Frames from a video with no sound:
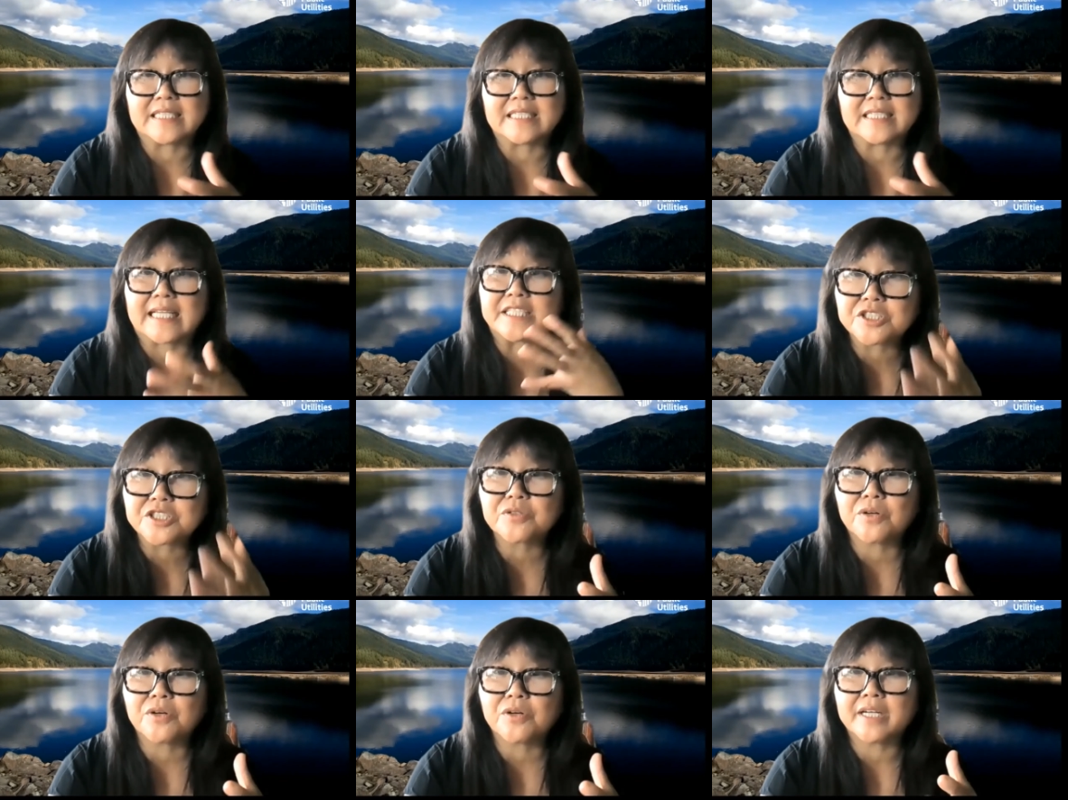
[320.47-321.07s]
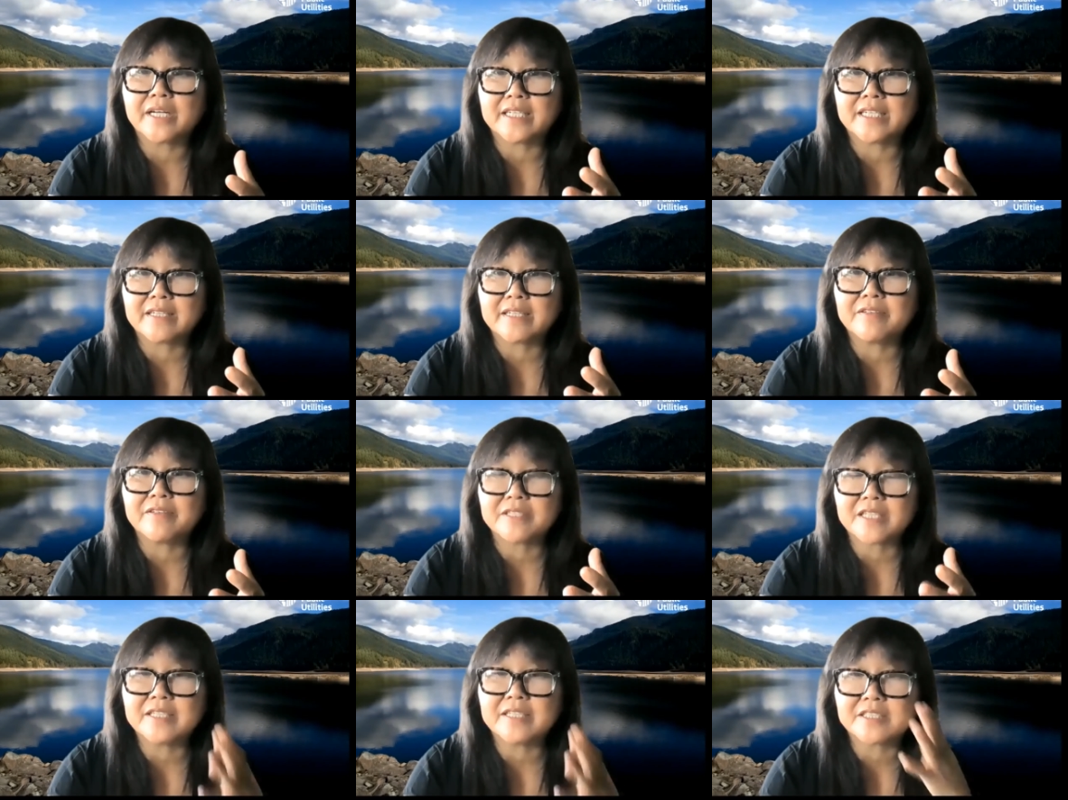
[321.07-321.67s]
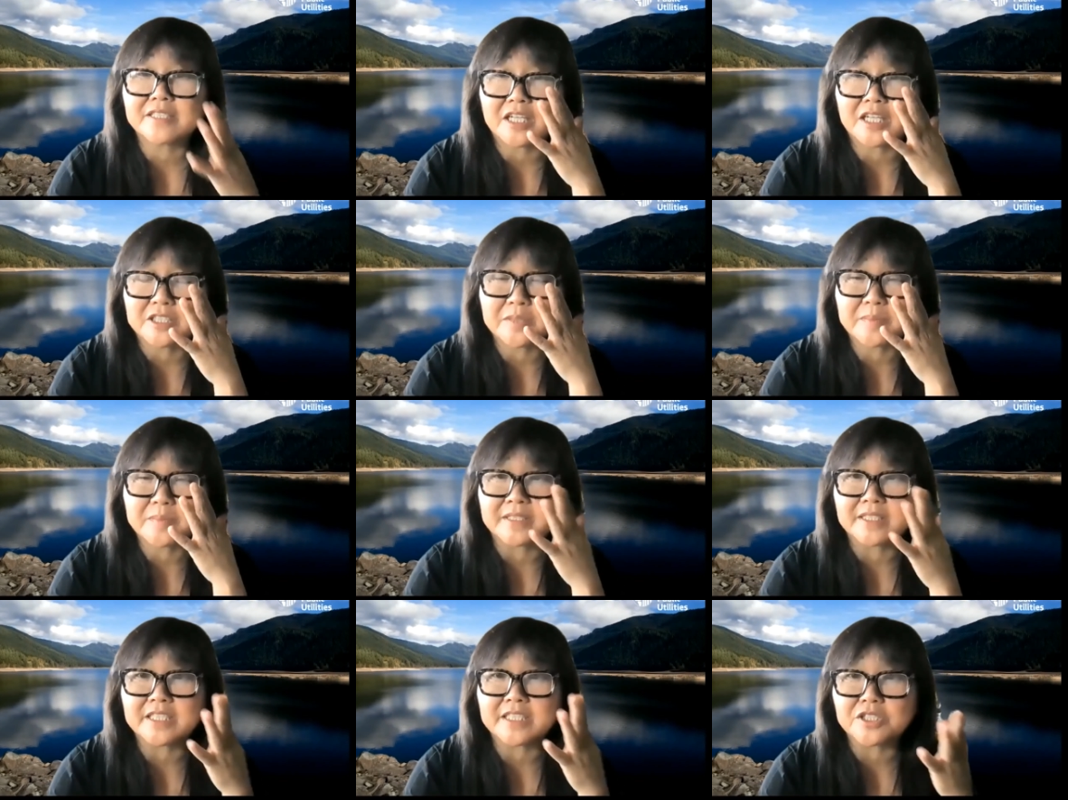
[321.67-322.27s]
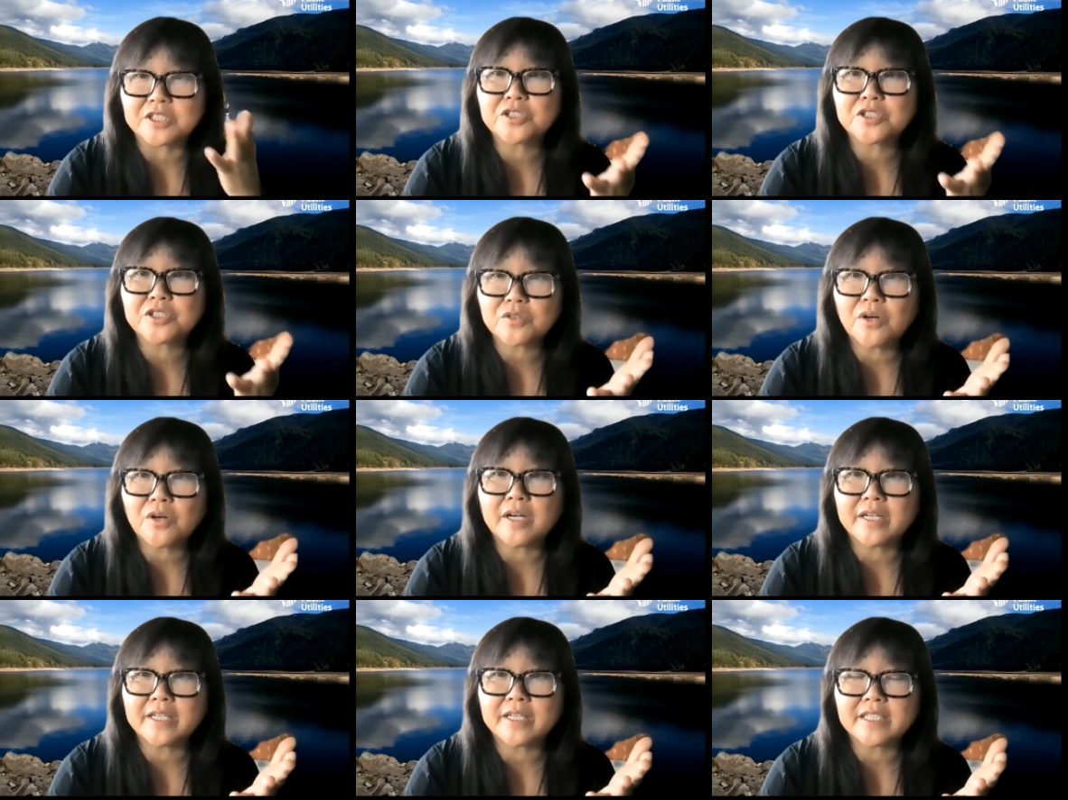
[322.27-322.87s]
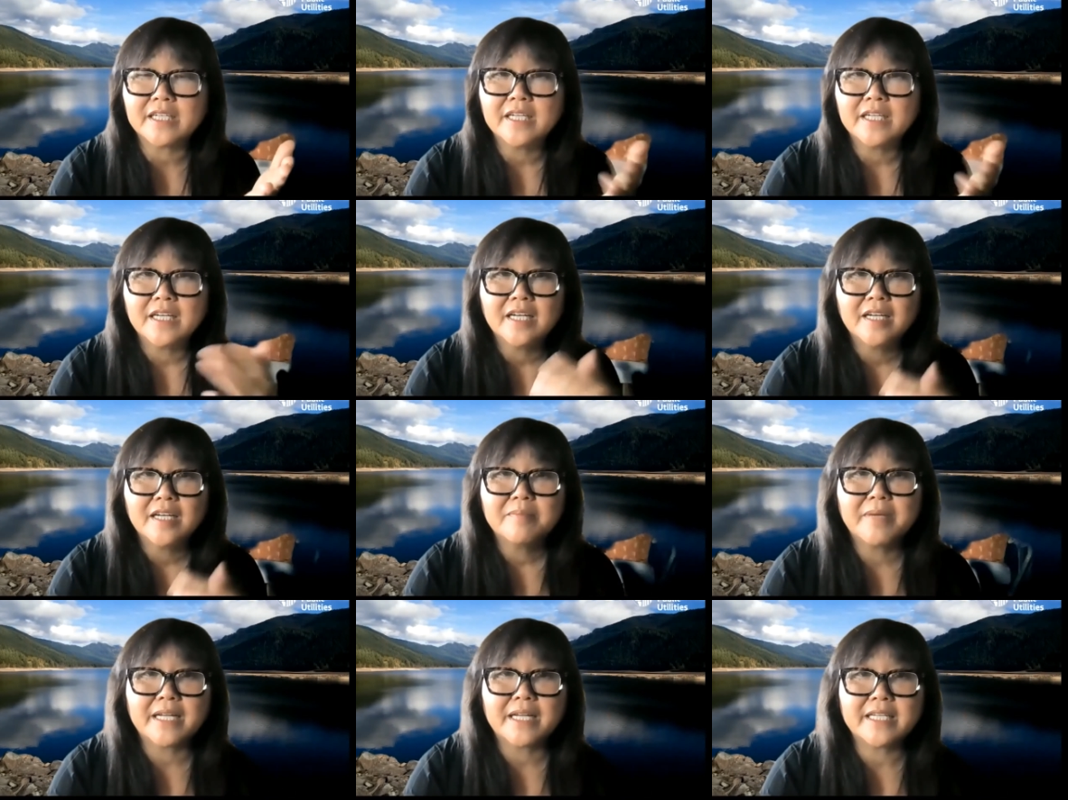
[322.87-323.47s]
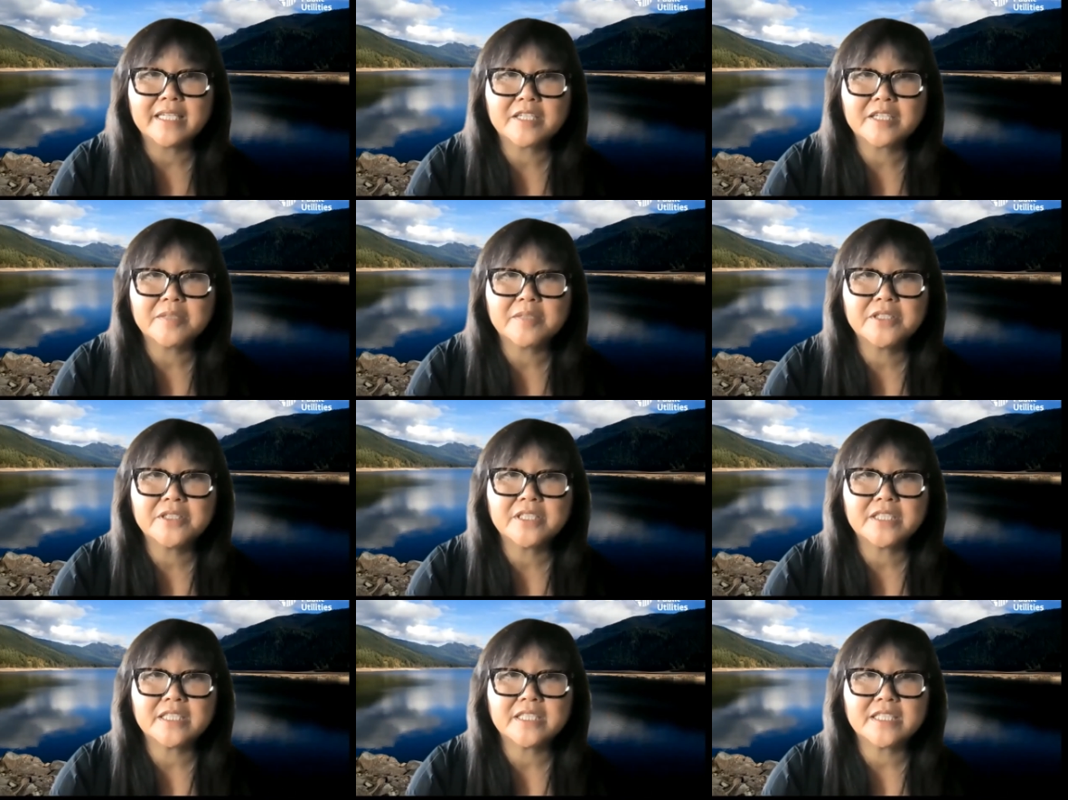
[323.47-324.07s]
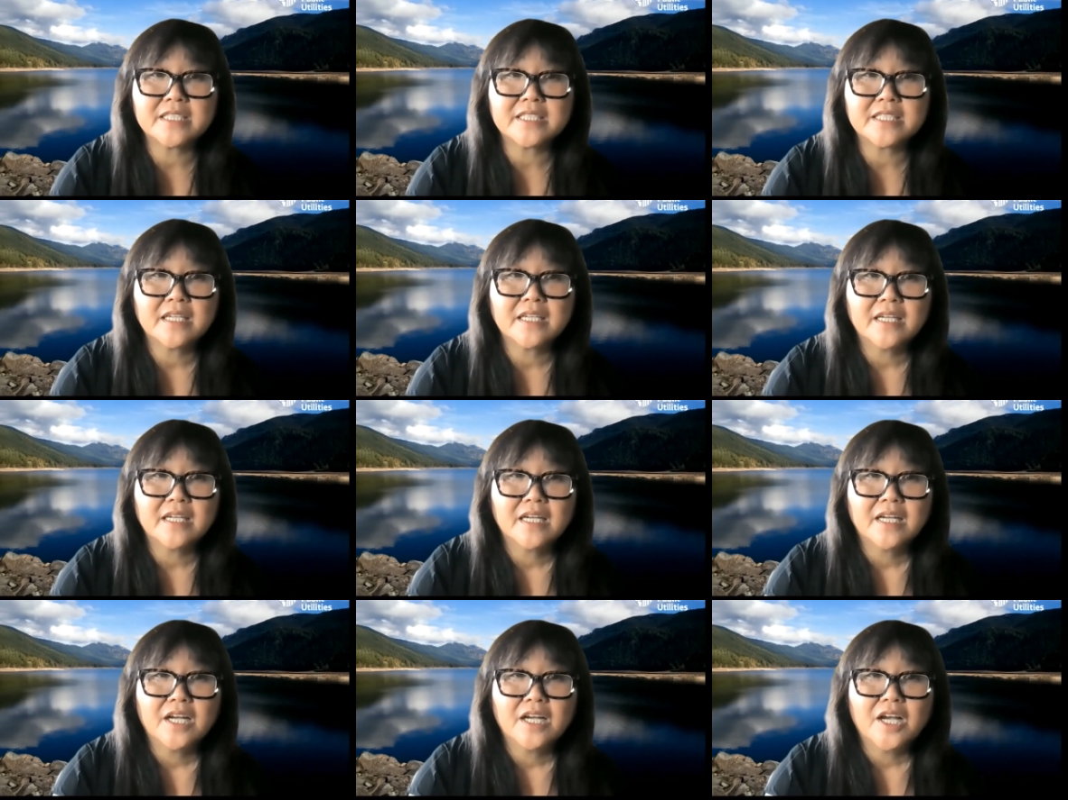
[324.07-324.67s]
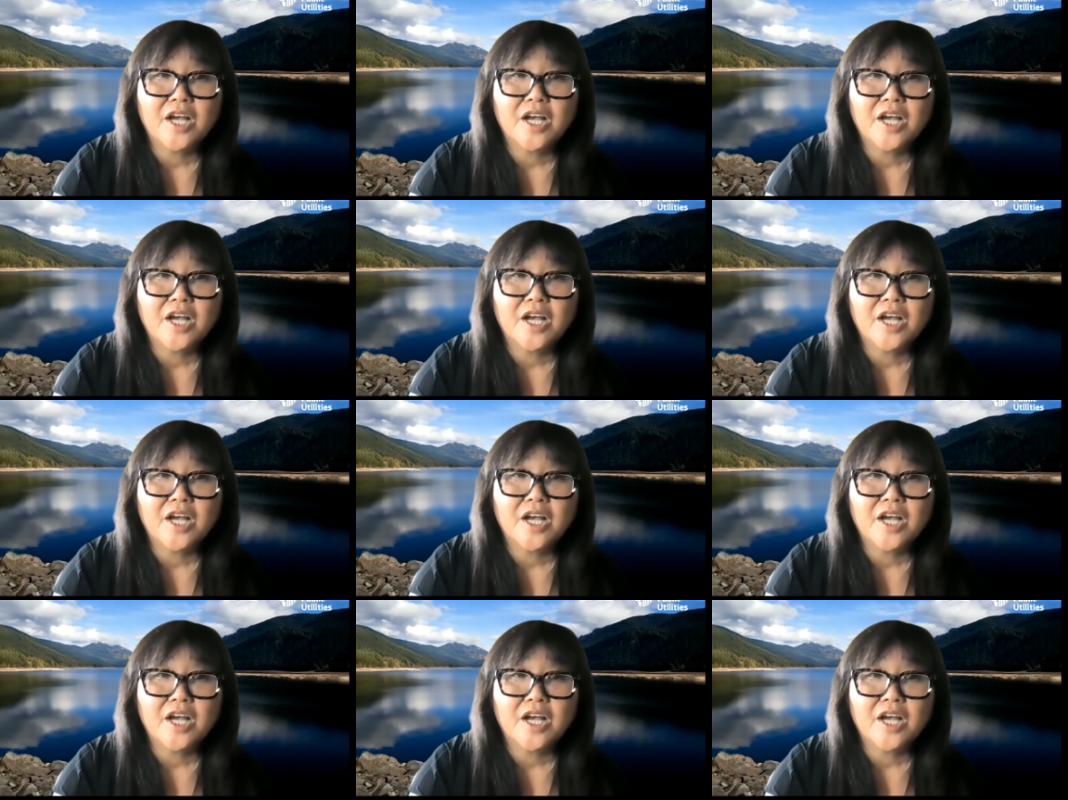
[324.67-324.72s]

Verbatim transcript: and destroy and ultimately destroyed many communities.